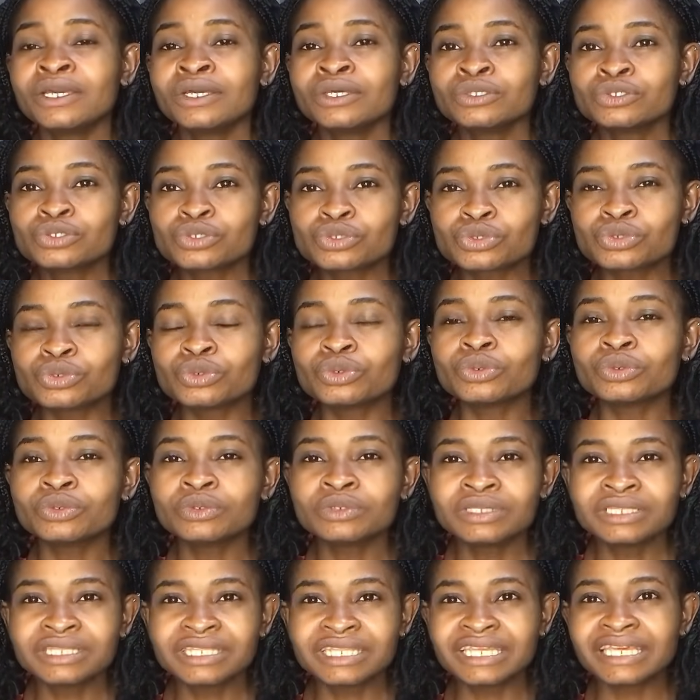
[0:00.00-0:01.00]
to
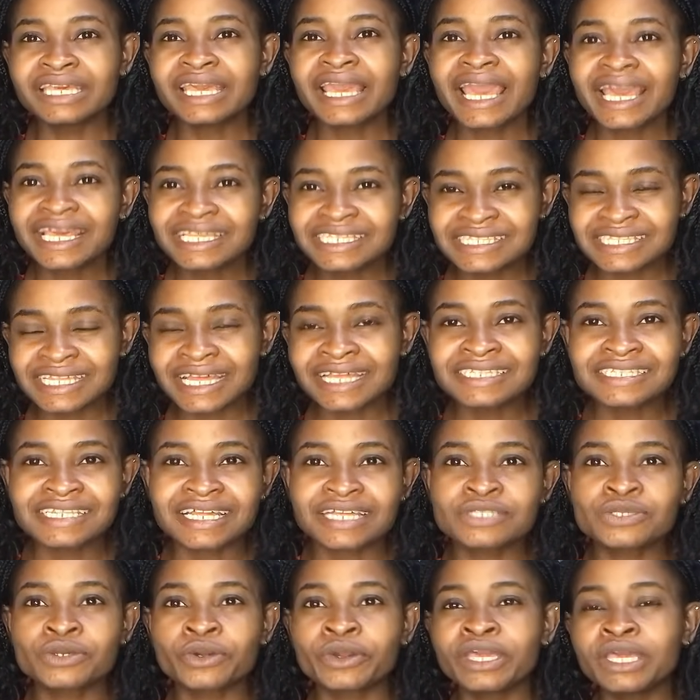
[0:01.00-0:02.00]
the extent
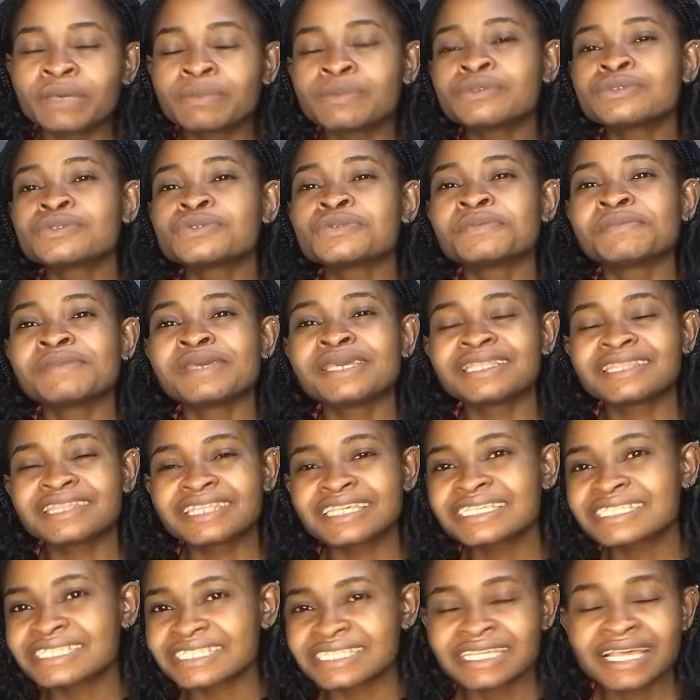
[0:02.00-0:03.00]
that you're able to make
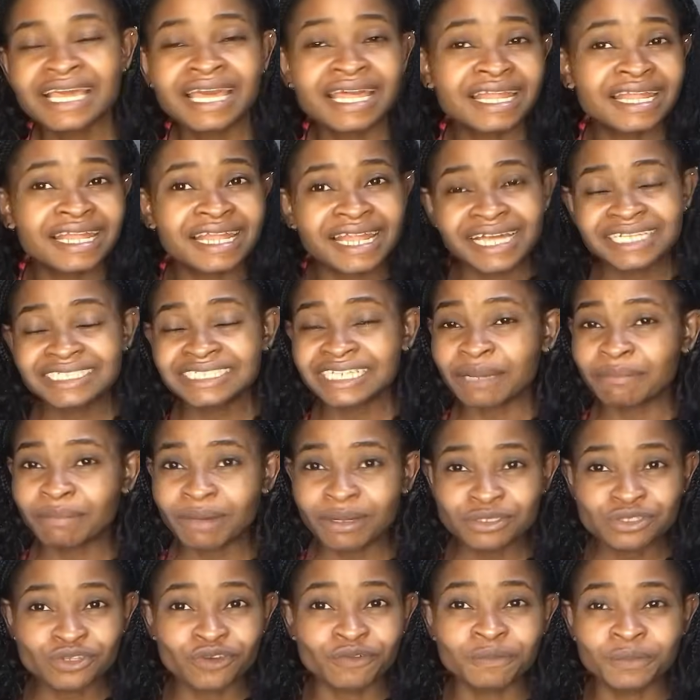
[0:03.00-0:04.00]
this large
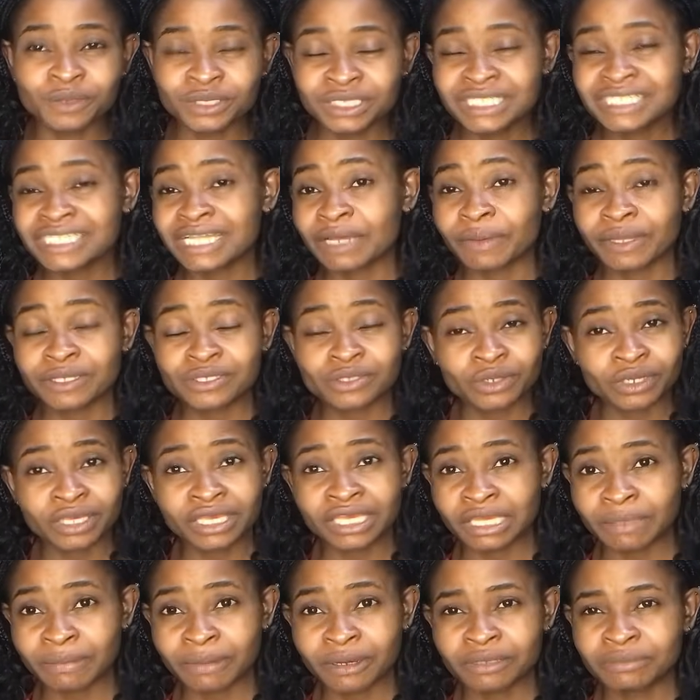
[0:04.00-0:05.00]
amount of money that we're
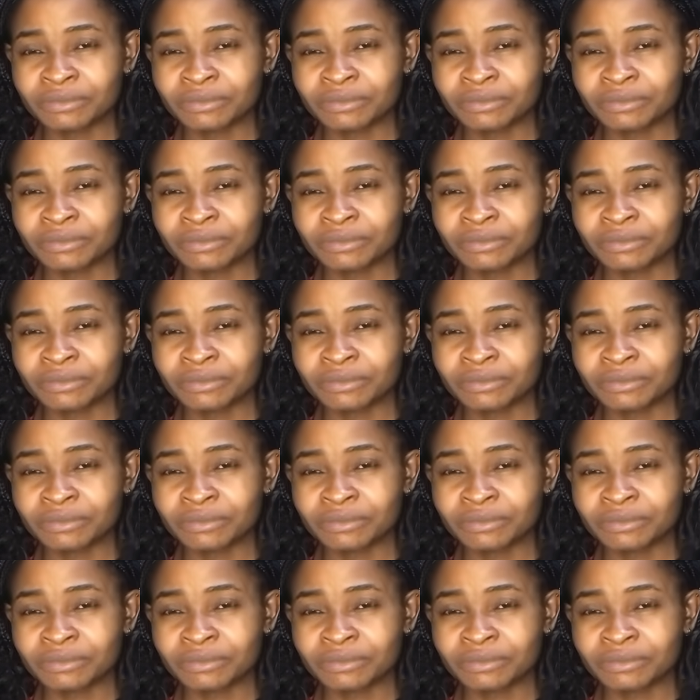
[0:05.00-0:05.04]
talking about?